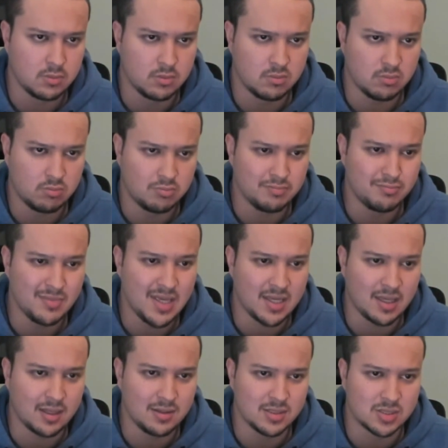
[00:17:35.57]

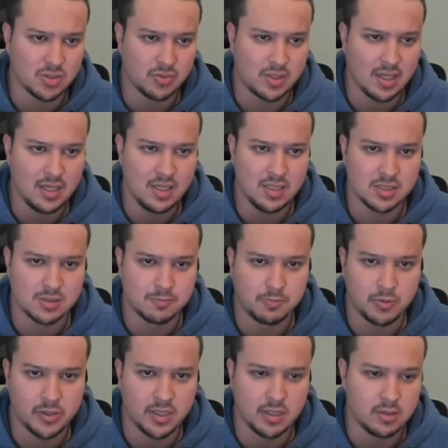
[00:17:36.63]
making this okay is
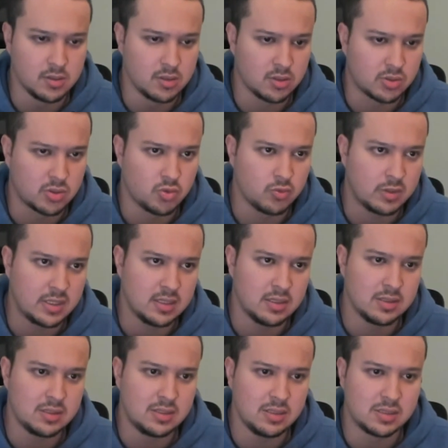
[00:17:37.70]
playing queen
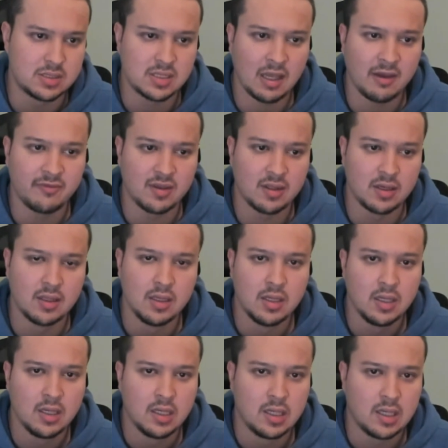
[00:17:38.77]
d7.
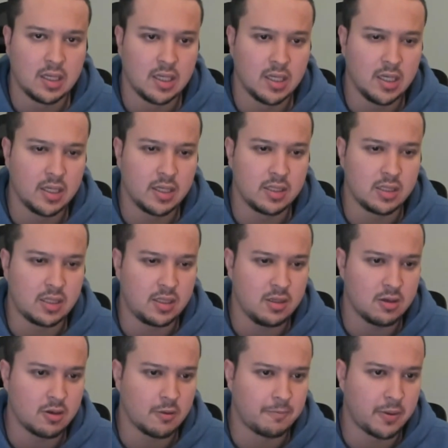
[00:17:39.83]
And
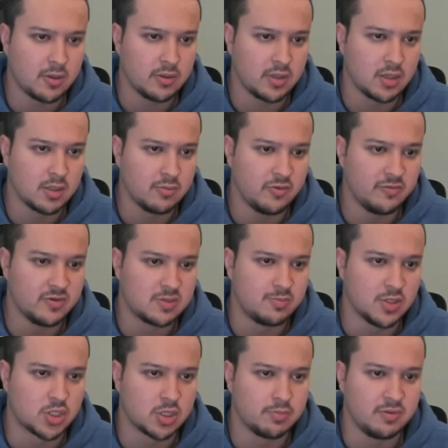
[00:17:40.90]
here, apparently, the move is
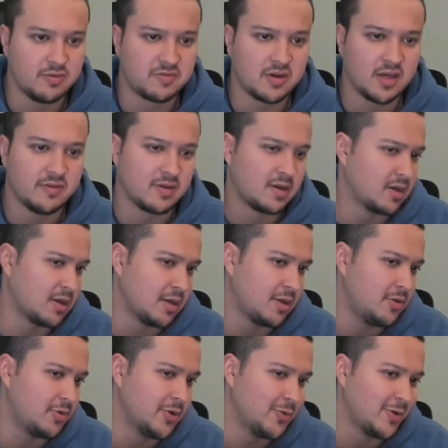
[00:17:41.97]
bishop b5, and I
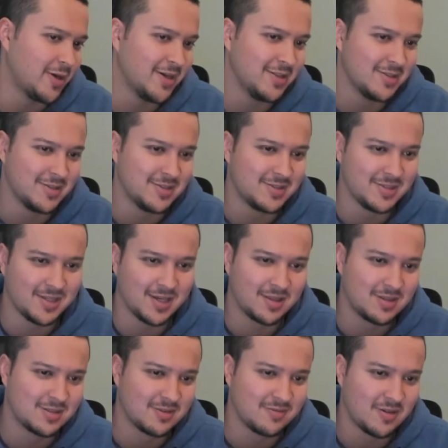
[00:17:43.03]
don't know why I didn't see that.
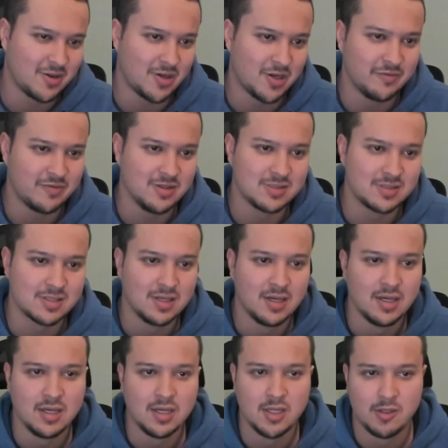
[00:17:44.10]
It's very obvious.
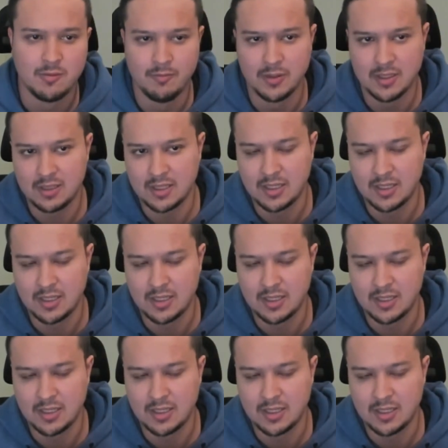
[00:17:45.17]
But